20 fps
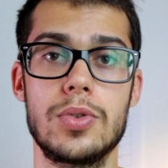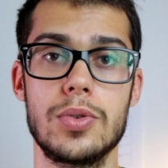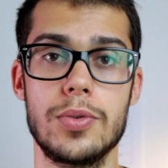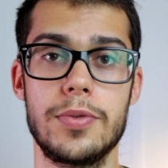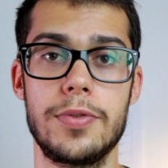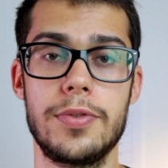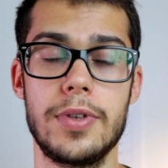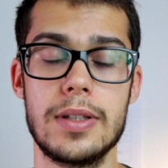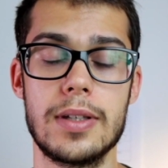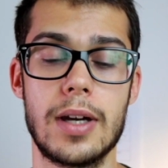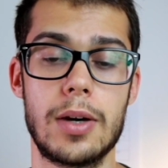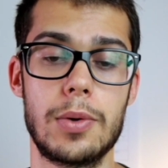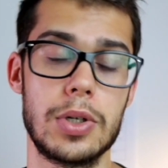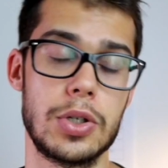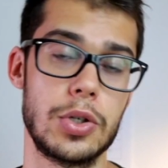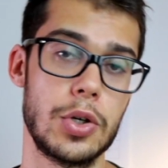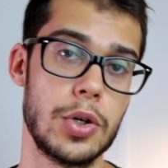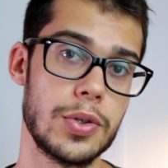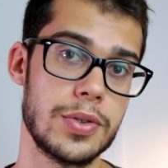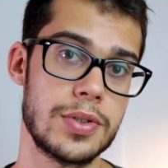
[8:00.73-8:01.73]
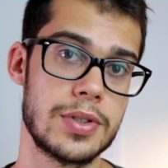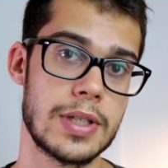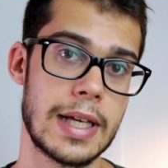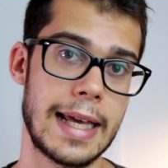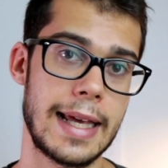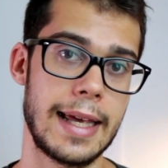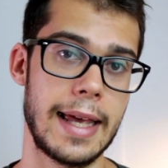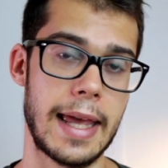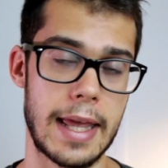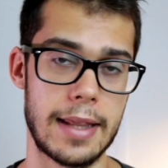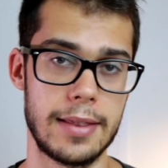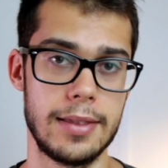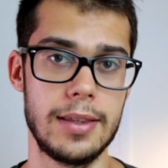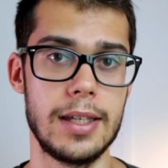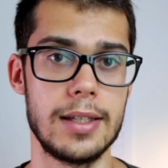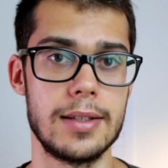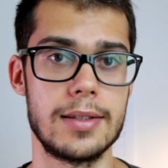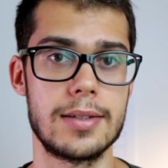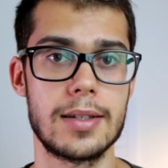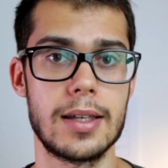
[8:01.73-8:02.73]
to fit our goals and
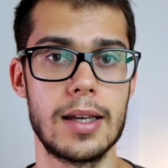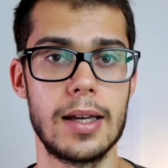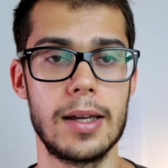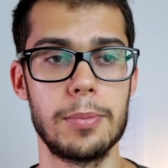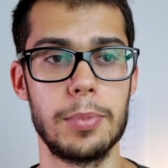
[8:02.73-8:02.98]
needs.